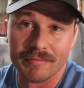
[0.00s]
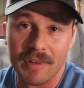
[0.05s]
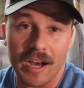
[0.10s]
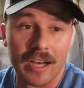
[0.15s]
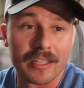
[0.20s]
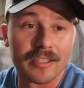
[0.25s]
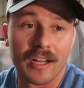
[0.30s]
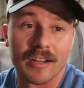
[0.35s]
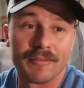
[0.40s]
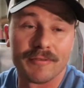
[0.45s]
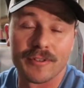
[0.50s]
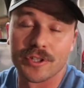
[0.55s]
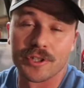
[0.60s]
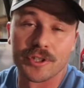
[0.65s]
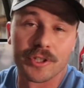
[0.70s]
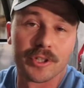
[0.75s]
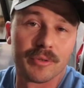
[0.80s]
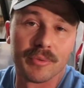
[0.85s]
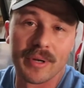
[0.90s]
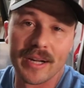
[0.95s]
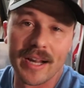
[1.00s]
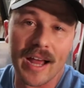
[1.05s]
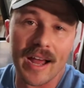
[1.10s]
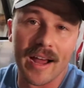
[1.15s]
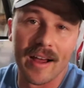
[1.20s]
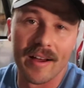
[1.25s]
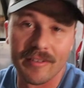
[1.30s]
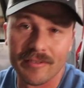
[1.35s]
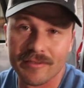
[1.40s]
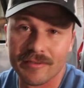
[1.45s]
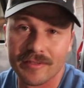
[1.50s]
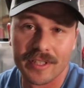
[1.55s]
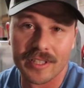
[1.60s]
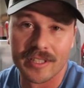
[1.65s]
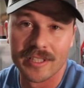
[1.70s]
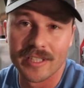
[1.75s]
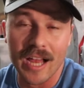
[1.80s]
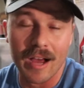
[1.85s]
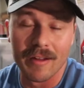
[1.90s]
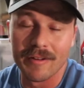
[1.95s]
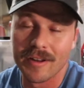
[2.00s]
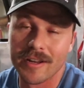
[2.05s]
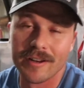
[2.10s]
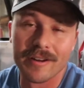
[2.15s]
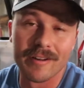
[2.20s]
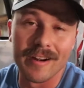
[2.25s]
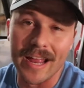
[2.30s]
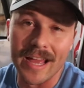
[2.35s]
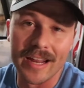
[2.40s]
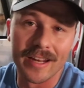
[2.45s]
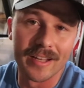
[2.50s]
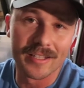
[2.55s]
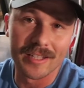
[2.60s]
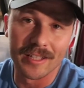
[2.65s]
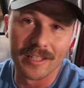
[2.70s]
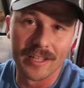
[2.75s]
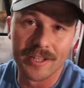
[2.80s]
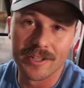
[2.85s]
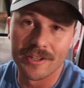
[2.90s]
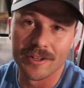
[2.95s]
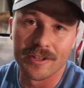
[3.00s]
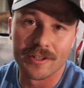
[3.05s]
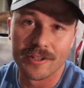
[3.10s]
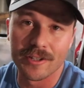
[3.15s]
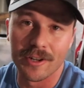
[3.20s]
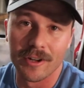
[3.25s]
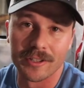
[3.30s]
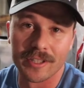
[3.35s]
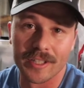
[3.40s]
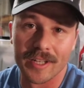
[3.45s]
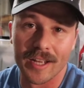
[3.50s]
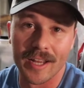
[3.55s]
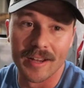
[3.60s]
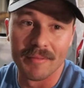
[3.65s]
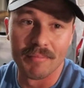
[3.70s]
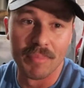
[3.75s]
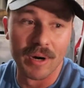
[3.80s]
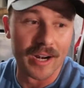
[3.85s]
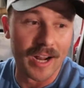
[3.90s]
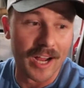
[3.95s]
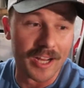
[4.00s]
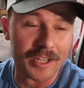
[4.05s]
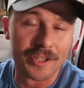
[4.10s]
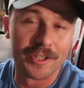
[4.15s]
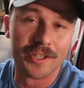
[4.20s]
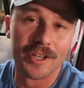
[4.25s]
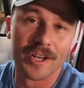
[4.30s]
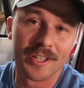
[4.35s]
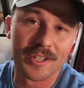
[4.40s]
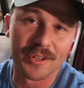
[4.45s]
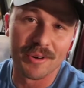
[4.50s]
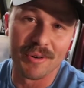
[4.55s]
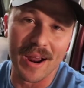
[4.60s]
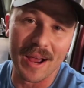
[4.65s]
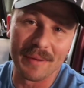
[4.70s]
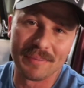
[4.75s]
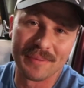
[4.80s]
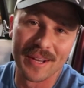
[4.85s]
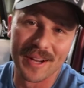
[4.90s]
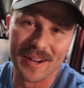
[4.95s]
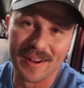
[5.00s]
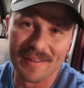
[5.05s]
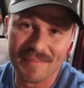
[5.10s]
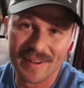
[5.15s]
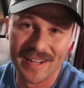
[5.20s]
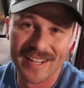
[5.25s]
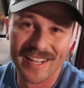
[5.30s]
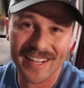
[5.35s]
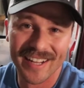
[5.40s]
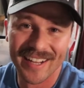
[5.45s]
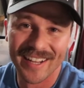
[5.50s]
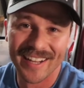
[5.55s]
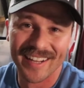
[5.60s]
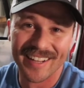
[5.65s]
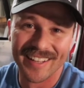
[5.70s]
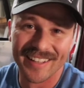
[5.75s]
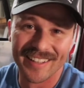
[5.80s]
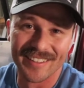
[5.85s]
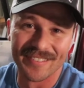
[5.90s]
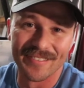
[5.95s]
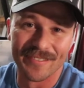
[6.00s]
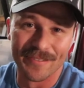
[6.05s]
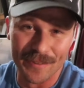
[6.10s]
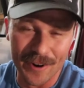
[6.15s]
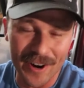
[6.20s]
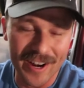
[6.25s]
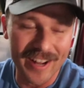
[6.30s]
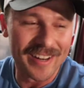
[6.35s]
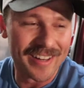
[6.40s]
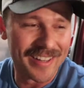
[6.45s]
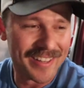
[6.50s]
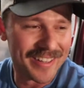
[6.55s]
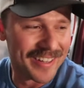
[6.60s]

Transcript: I thought for sure we'd have the sound deadener and insulation installed today, but I just wrapped up the front,